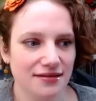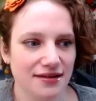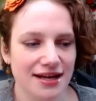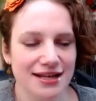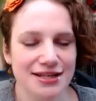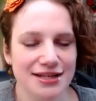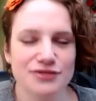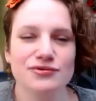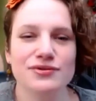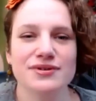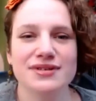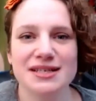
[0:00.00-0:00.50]

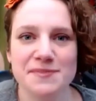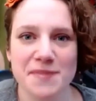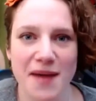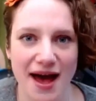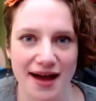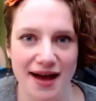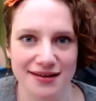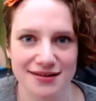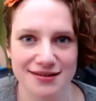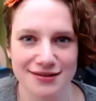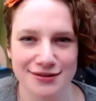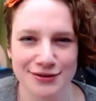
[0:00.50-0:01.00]
respect.
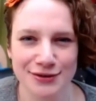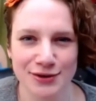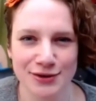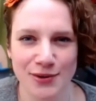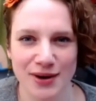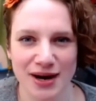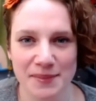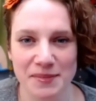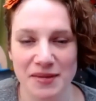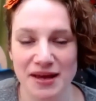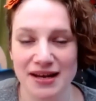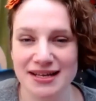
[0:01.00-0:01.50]
You know what I
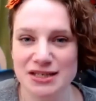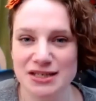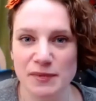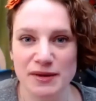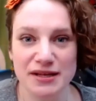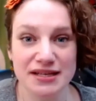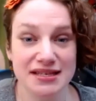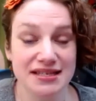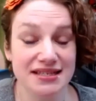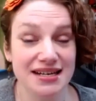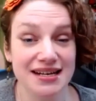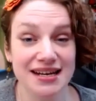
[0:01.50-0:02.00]
mean? It's been
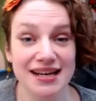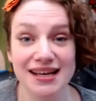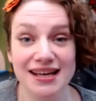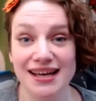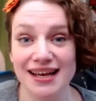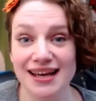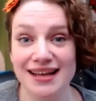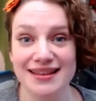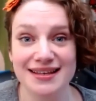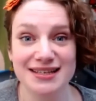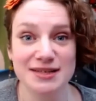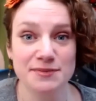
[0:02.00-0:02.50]
sitting in
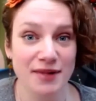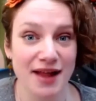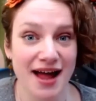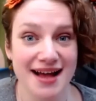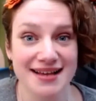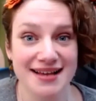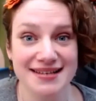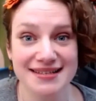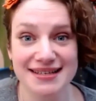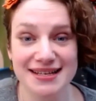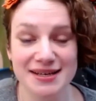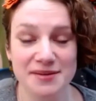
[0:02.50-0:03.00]
this
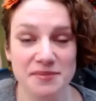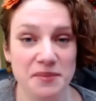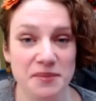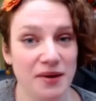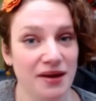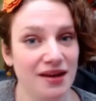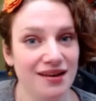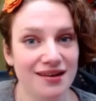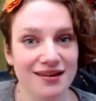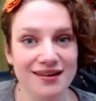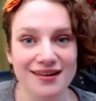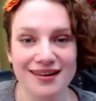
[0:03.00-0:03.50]
plastic
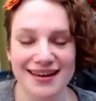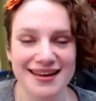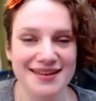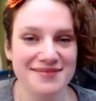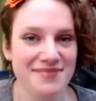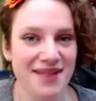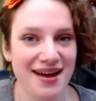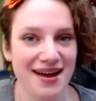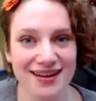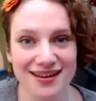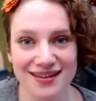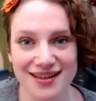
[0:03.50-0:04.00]
bin in my
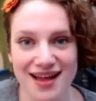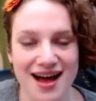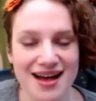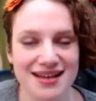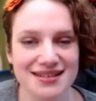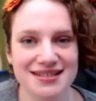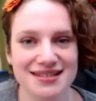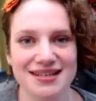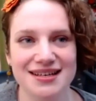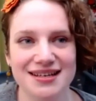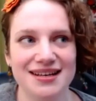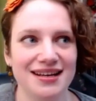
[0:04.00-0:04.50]

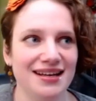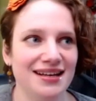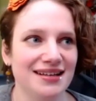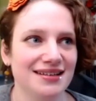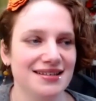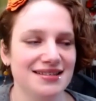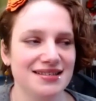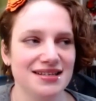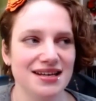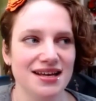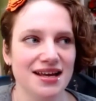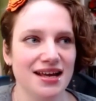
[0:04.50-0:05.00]
closet. It's,
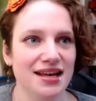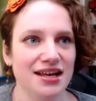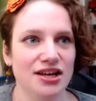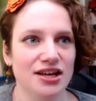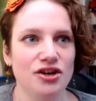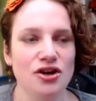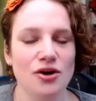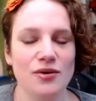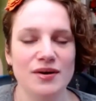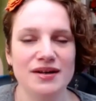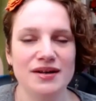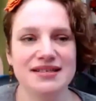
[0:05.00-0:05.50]
you know,
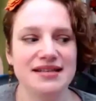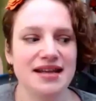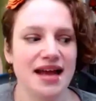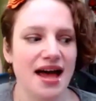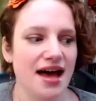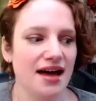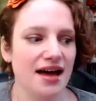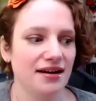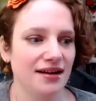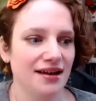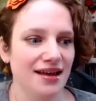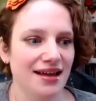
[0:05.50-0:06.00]
it's not
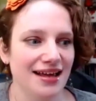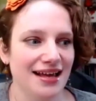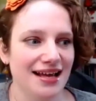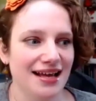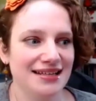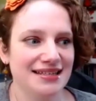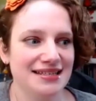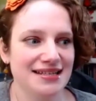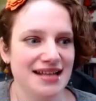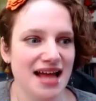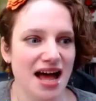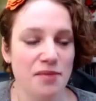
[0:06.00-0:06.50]

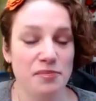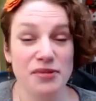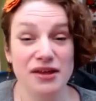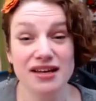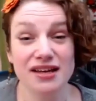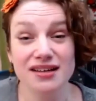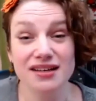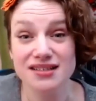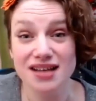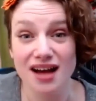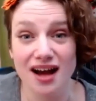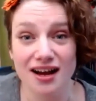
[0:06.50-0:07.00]
being
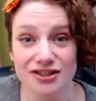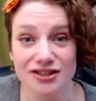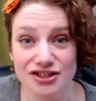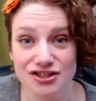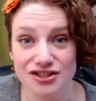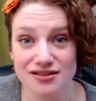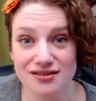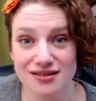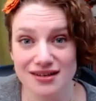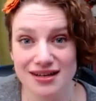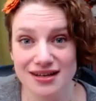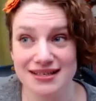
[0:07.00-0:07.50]
touched.
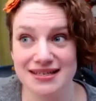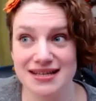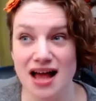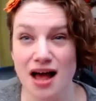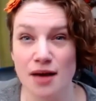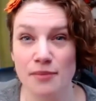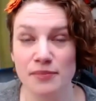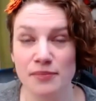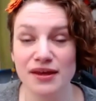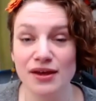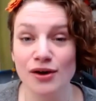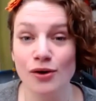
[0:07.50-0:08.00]
It's not
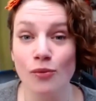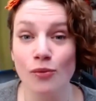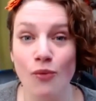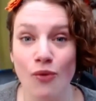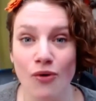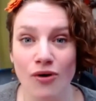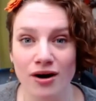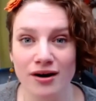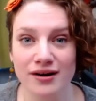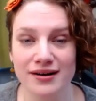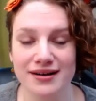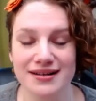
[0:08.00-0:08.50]
being worn.
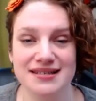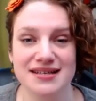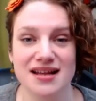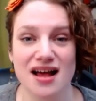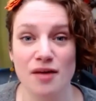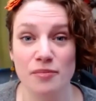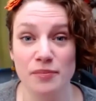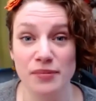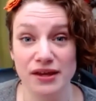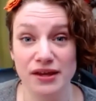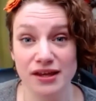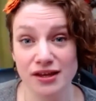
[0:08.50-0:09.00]
It's not
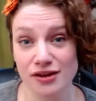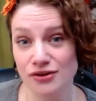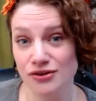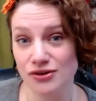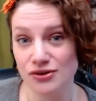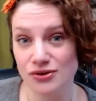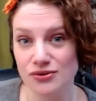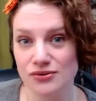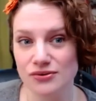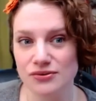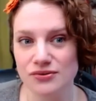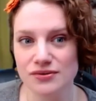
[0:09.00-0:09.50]
being
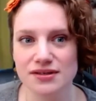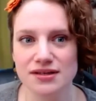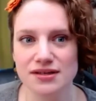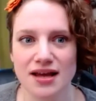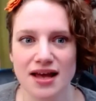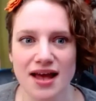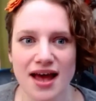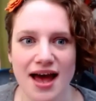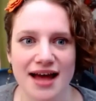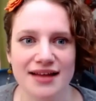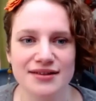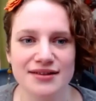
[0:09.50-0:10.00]
used. And
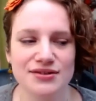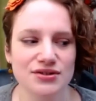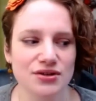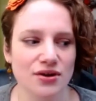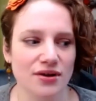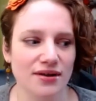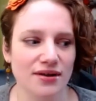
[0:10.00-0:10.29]
so like